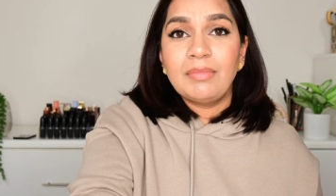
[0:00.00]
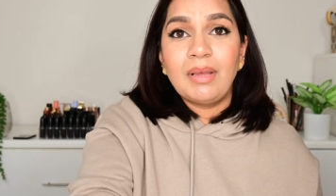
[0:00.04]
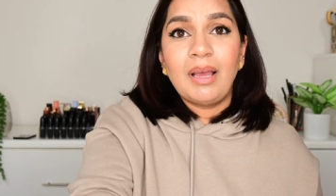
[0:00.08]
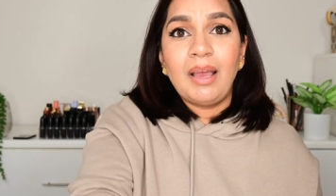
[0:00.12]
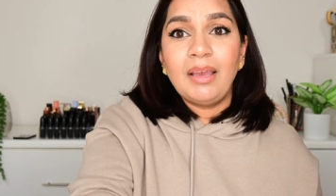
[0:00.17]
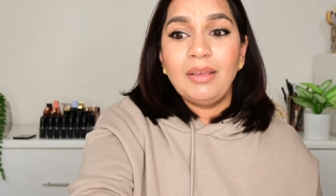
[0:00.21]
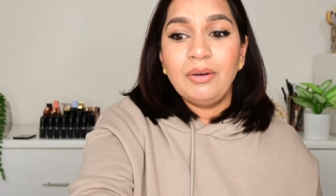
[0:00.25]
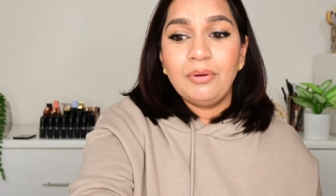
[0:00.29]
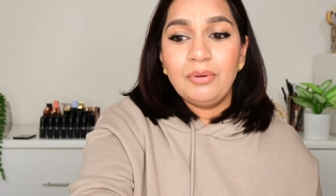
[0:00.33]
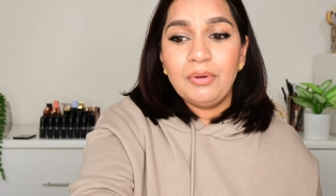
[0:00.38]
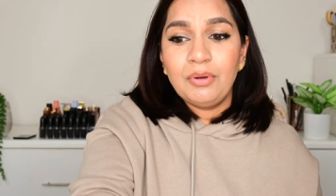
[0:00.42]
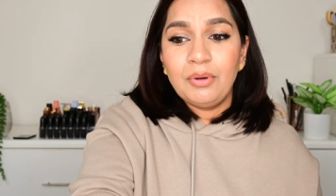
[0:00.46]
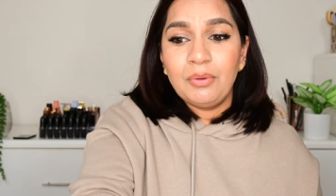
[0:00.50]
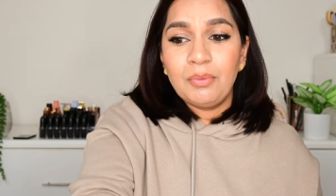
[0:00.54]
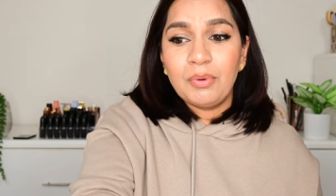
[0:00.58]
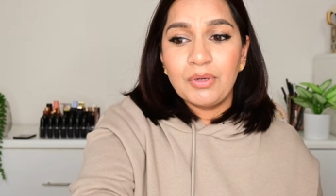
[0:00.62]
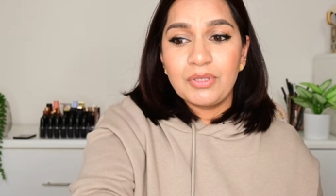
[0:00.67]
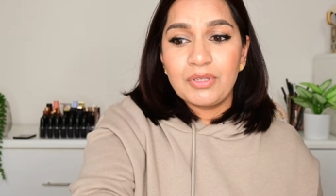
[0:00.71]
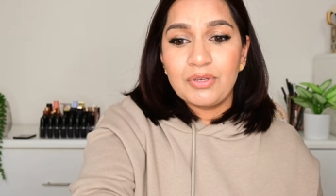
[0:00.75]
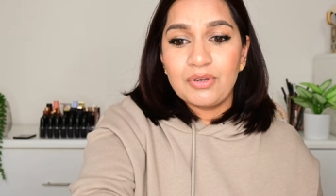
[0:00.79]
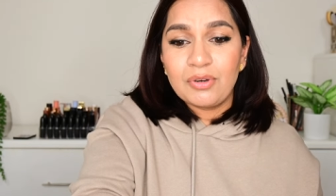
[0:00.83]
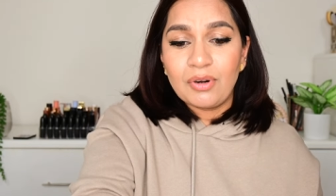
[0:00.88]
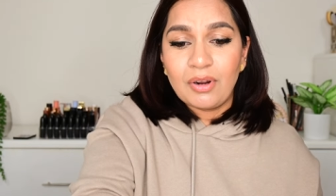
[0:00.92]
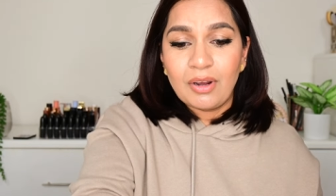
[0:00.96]
I don't know
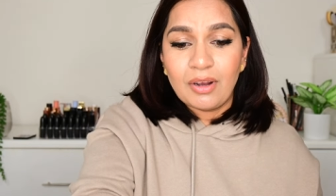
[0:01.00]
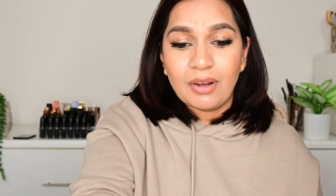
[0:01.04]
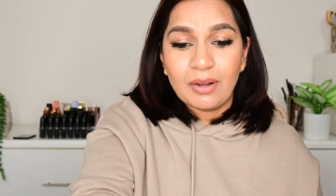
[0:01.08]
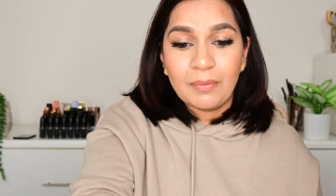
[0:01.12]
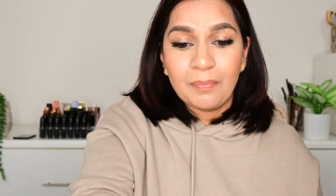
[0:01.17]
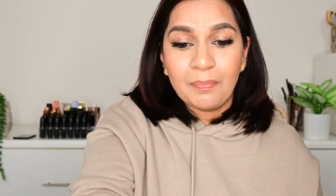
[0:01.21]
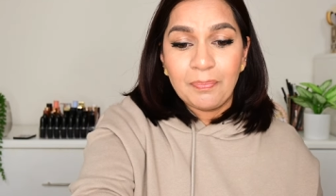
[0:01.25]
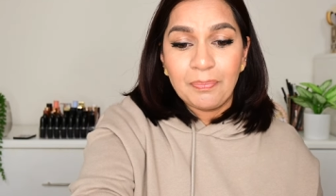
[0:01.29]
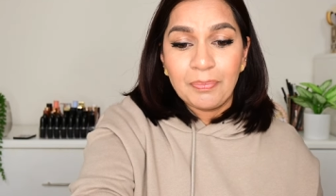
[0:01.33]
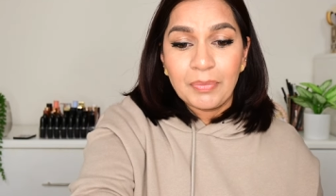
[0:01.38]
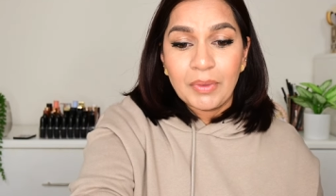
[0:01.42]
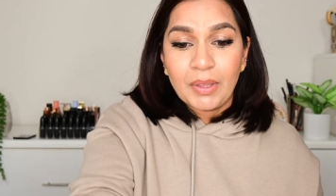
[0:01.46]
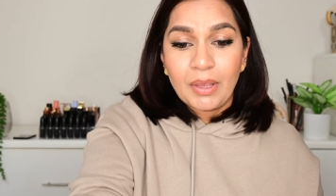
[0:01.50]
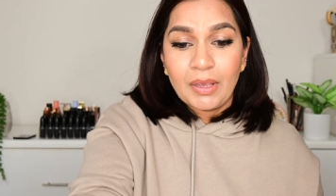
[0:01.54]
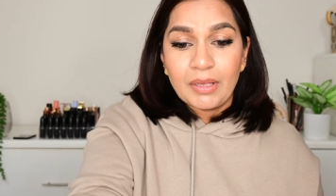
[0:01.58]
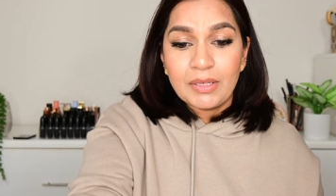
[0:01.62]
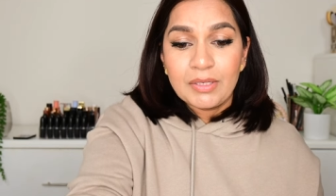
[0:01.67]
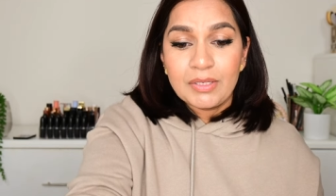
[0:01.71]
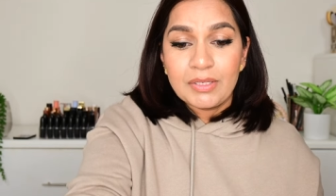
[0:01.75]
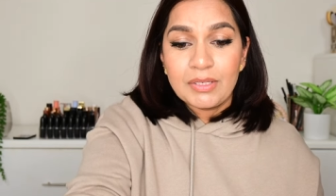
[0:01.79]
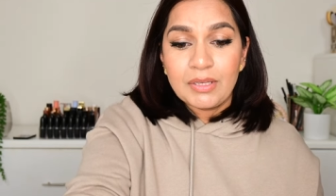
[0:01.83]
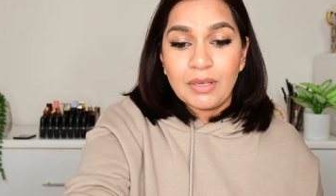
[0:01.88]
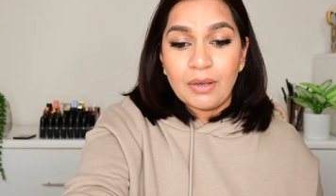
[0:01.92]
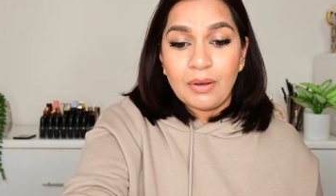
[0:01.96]
what's wrong.
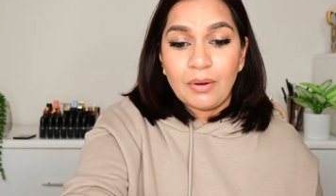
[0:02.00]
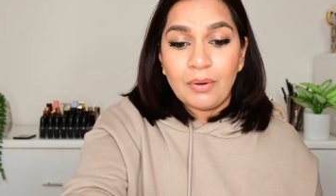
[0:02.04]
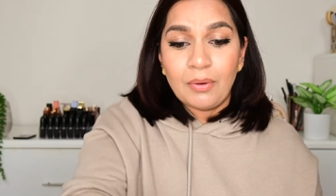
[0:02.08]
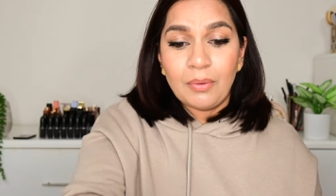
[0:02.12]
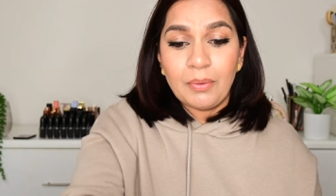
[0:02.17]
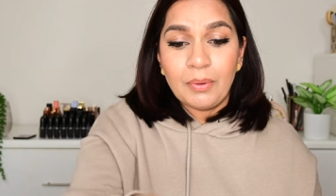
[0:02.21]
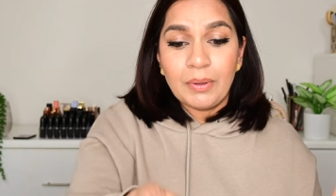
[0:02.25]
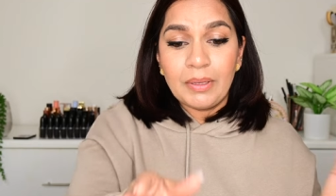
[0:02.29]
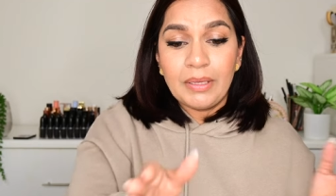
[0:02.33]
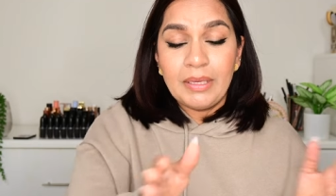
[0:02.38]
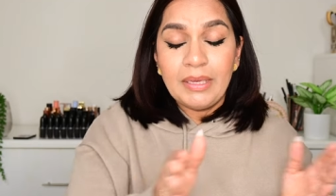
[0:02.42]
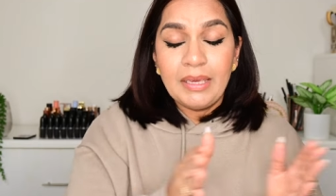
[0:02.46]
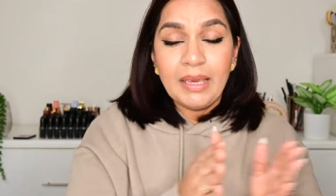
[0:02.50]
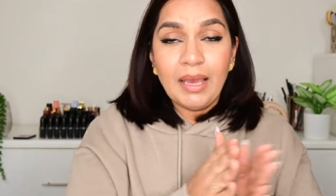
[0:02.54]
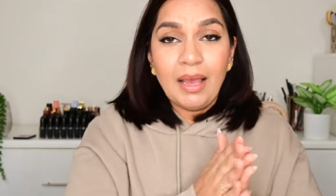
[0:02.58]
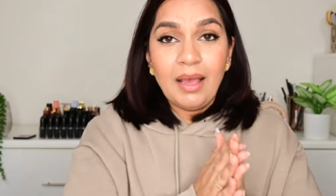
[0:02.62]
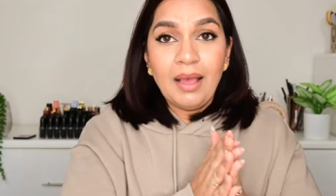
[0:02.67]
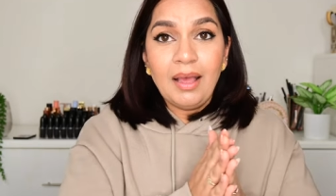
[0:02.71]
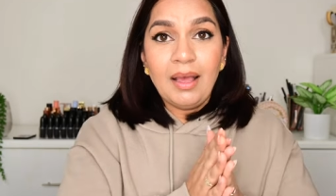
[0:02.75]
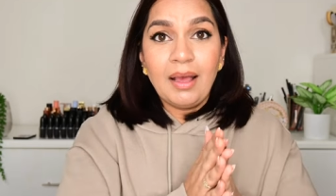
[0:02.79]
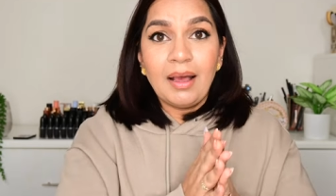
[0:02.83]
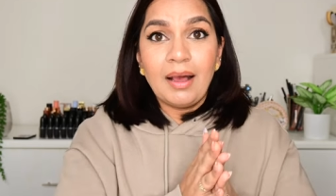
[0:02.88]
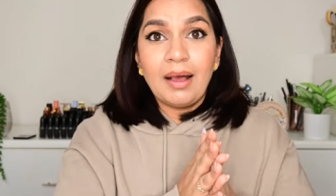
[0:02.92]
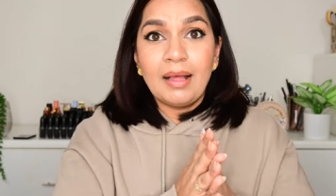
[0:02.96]
So
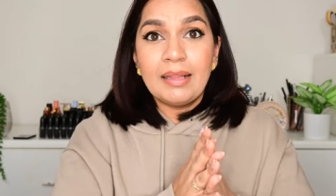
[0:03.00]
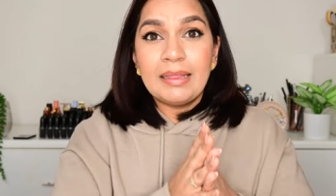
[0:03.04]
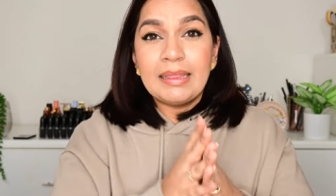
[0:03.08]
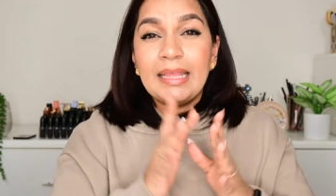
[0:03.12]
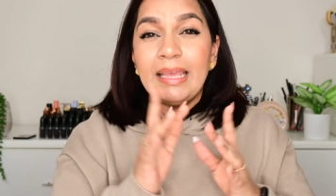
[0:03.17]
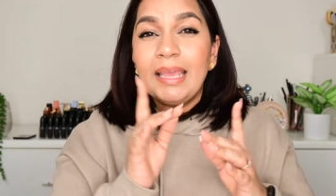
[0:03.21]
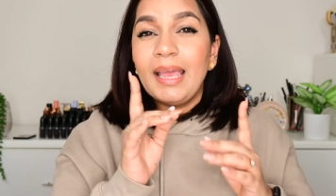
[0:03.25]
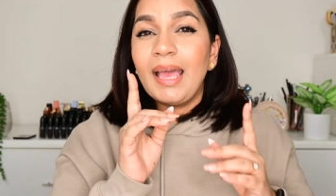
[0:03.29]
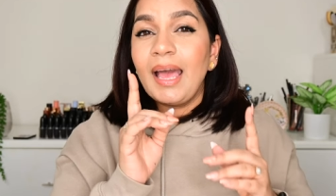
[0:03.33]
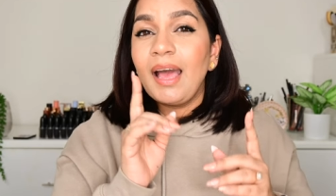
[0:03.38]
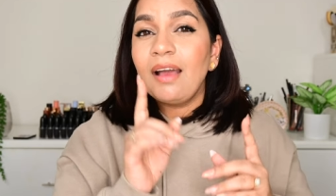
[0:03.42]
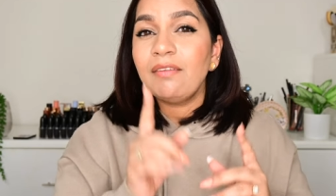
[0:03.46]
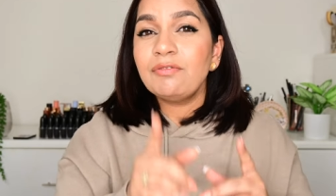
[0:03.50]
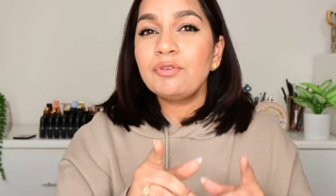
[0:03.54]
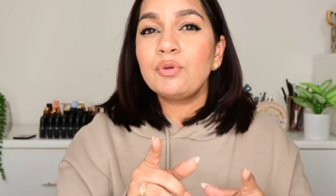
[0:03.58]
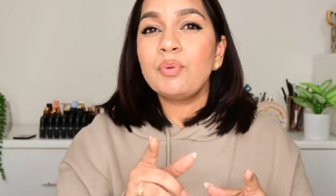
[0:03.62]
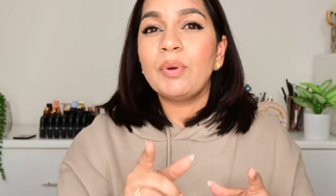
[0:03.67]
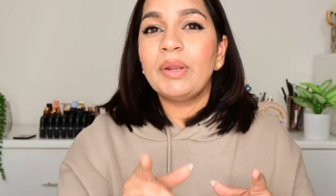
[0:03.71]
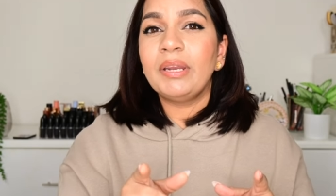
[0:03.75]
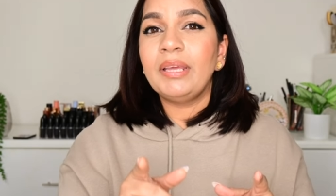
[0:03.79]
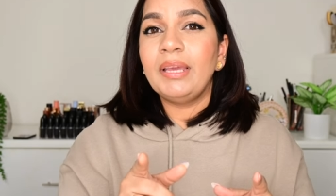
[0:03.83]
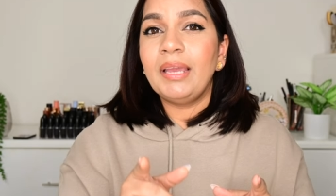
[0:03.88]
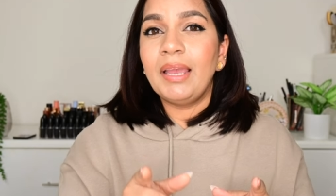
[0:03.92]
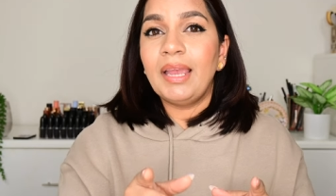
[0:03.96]
yeah, they have
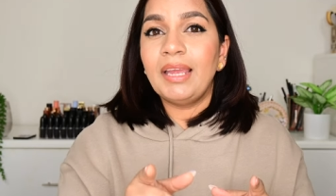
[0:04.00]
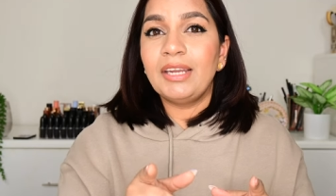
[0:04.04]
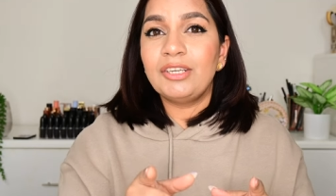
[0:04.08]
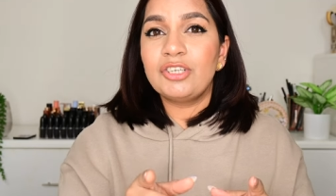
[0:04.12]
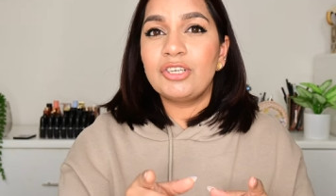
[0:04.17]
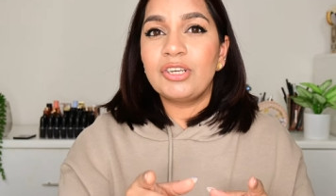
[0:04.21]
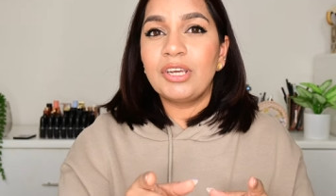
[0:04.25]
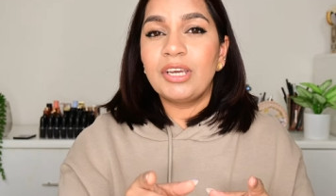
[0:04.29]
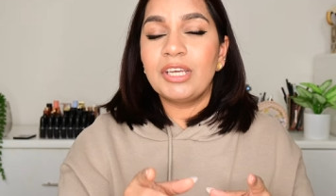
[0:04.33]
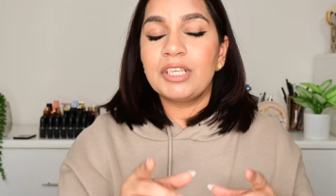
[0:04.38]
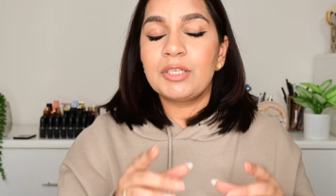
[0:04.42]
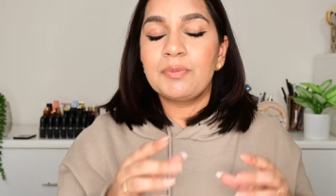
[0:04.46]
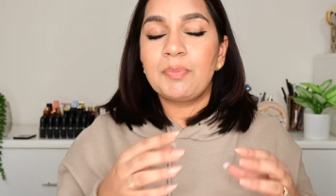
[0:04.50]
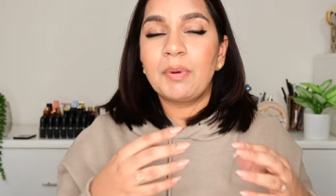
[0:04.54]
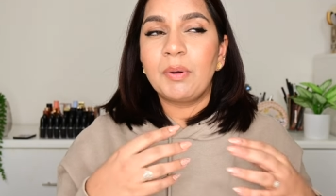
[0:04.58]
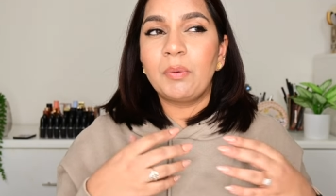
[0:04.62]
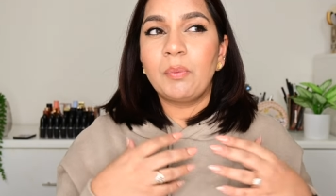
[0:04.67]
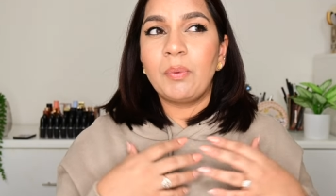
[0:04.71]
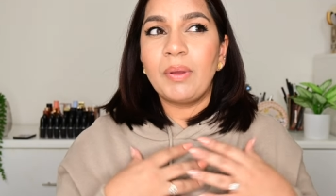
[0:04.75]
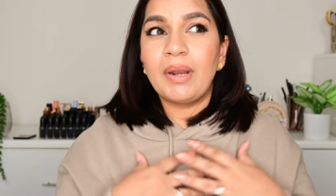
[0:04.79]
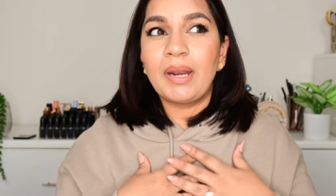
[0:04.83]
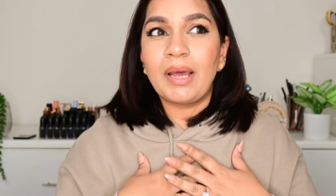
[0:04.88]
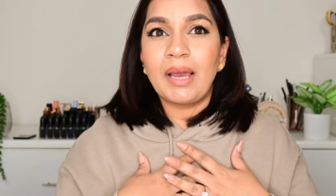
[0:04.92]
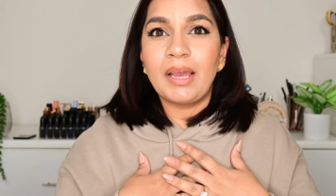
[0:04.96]
twenty-eight shades, but
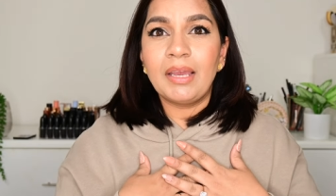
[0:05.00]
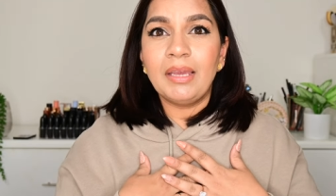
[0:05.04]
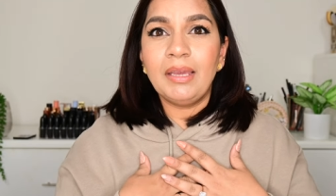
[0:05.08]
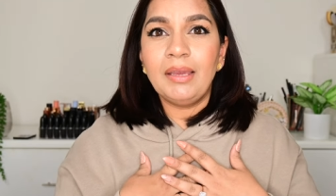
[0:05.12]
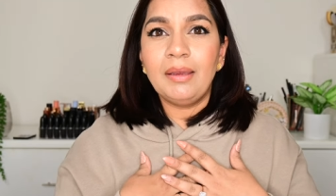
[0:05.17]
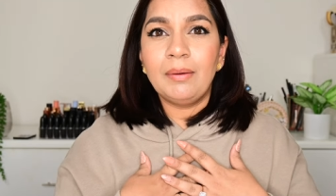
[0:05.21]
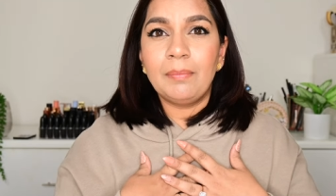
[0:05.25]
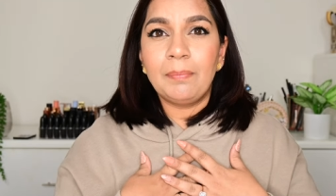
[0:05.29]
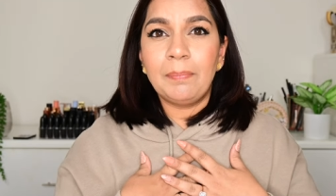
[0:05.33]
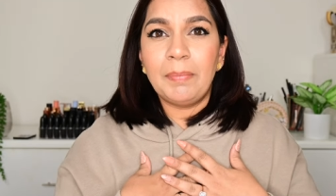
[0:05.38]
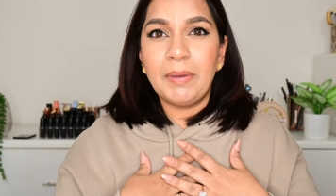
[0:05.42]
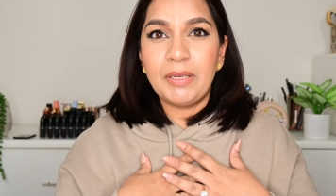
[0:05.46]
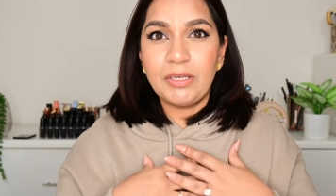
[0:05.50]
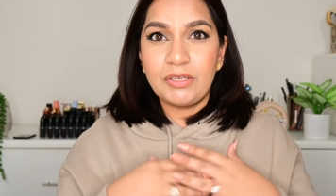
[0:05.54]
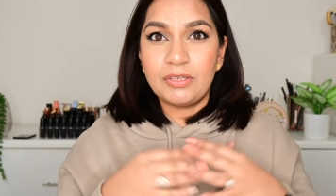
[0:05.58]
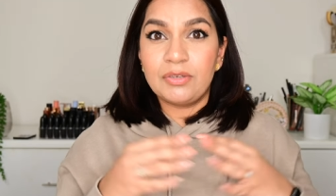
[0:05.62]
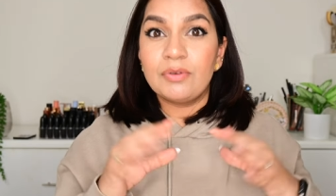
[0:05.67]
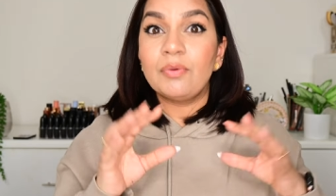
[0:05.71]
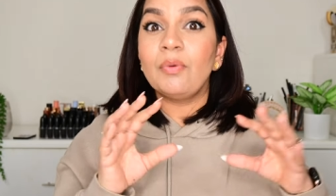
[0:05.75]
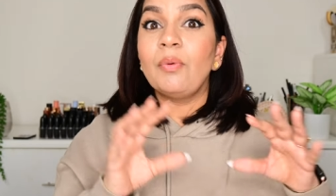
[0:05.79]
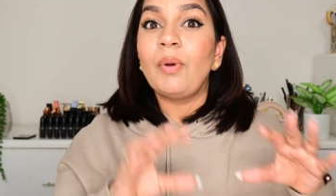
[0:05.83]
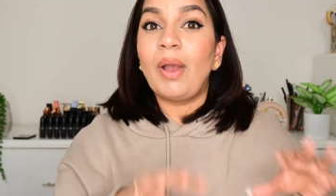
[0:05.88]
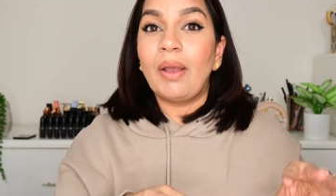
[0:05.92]
when I picked,